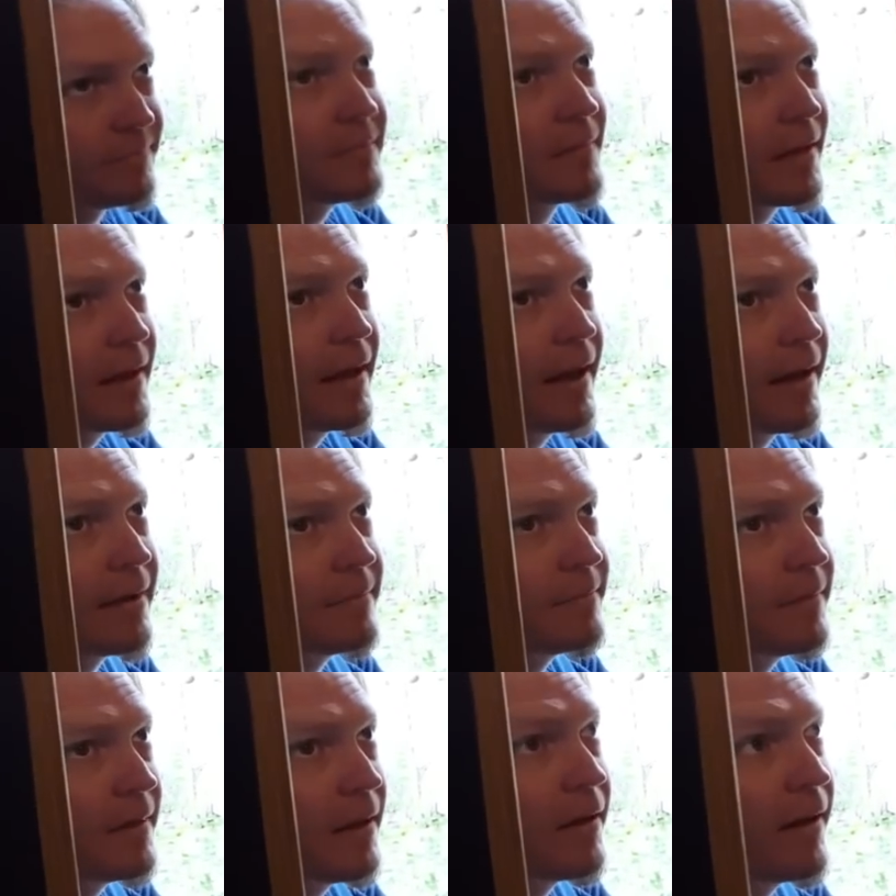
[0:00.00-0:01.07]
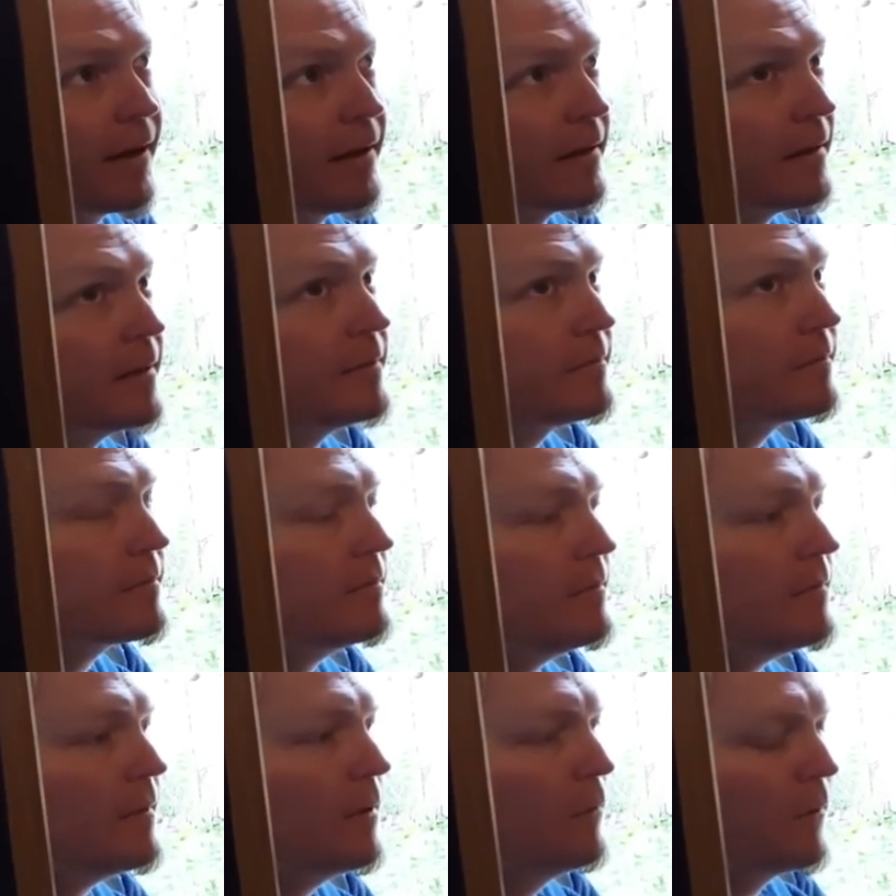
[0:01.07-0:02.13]
computers yeah, don't don't they don't they,
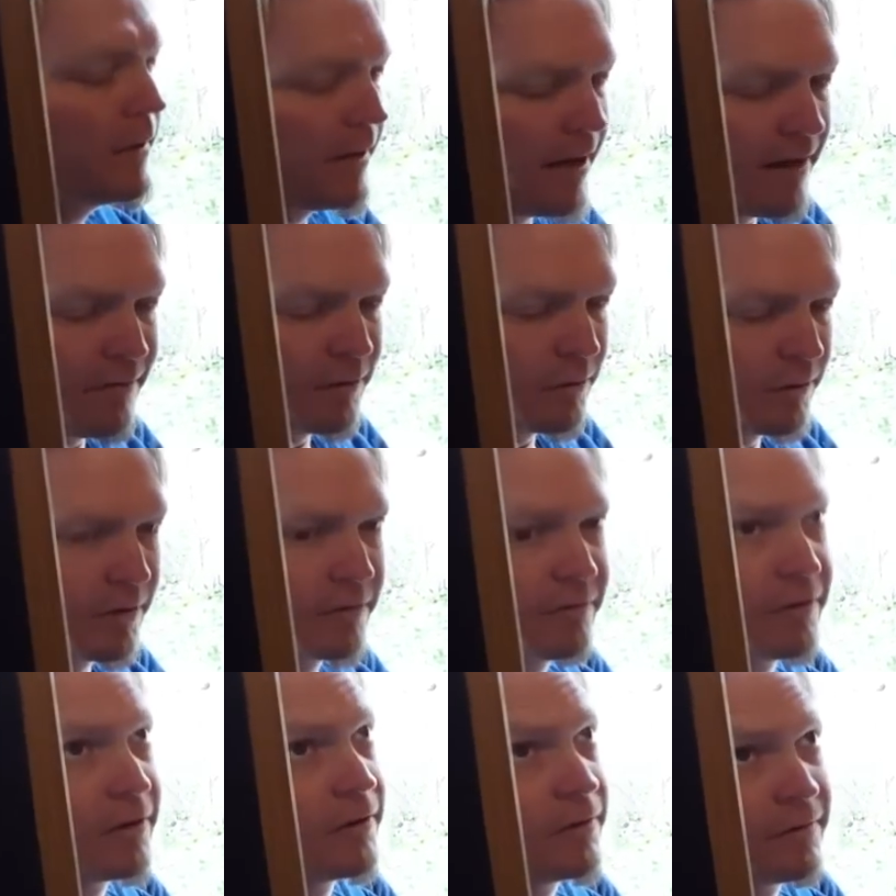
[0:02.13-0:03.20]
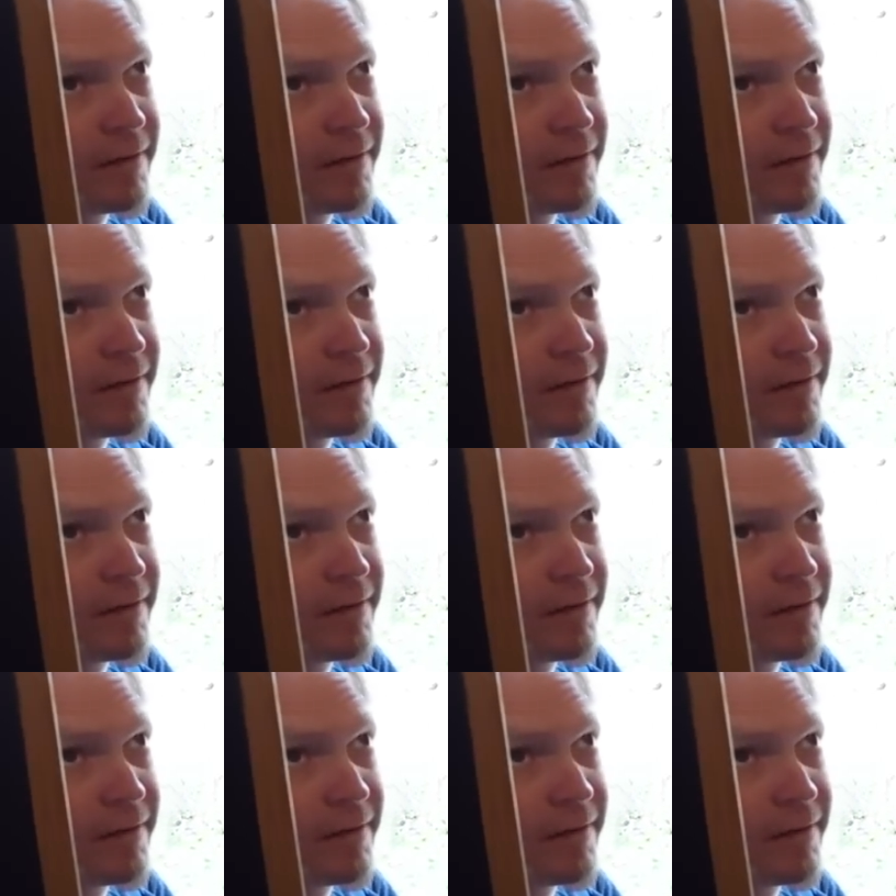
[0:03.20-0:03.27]
they, don't. Well, they have their own converter